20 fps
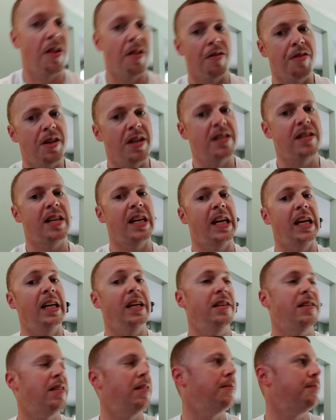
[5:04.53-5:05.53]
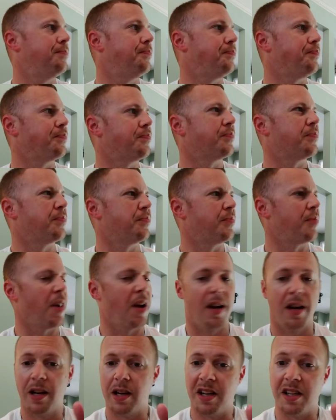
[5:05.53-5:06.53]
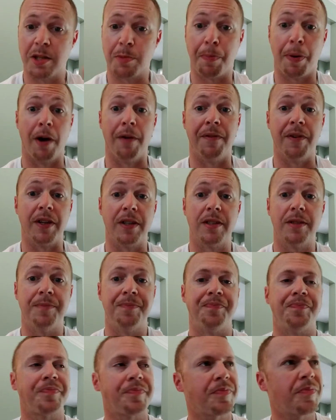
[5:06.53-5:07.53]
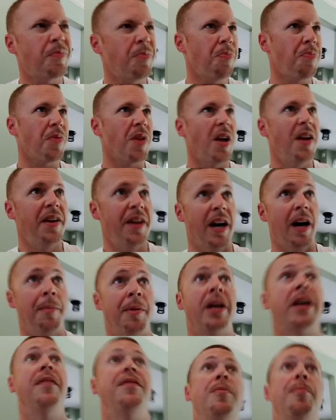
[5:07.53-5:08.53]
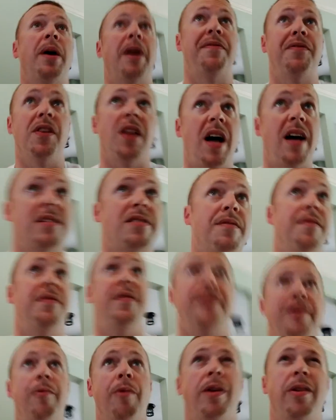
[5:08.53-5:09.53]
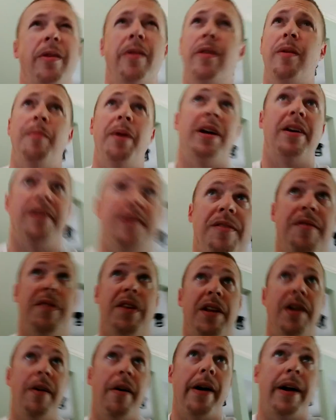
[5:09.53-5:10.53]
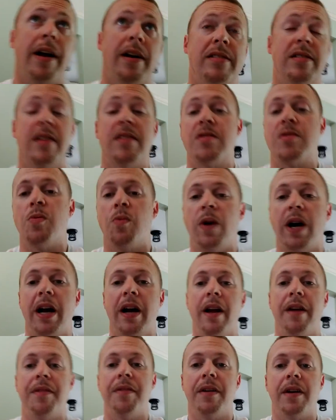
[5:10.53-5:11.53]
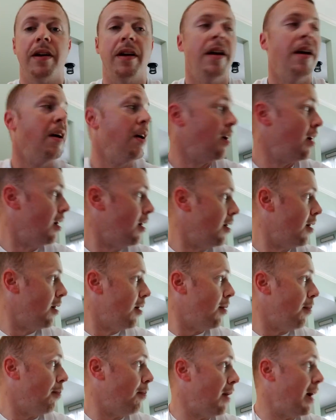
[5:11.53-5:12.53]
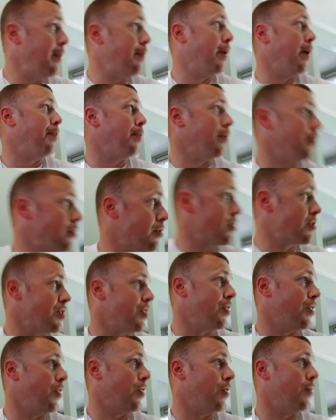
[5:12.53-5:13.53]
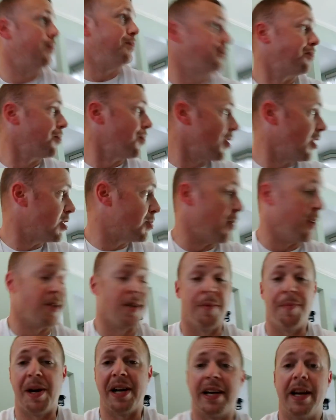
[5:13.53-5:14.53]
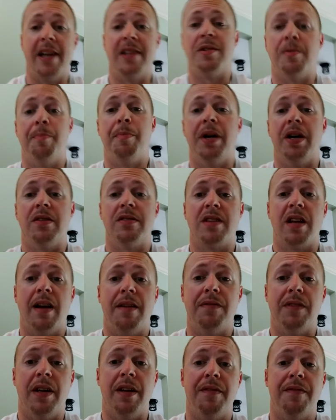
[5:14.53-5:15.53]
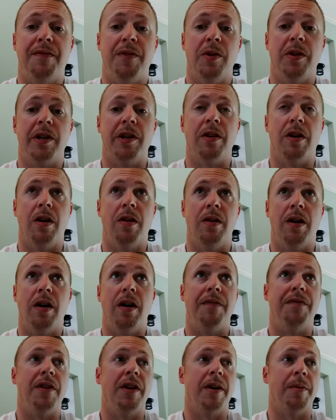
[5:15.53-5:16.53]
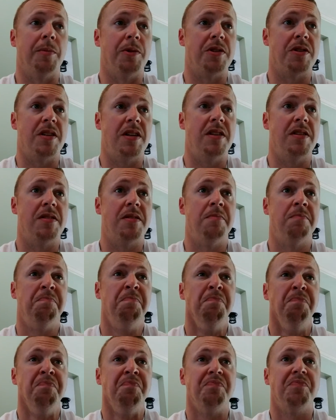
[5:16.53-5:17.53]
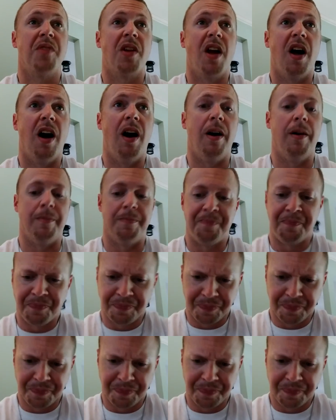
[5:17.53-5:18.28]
This heat is perfect. Now I'm gonna give you my philosophy rather than make another video, I guess, as to why I think my peppers, especially my Cajun Belles that I've let fully grow, oh, I feel like I'm gonna sneeze, are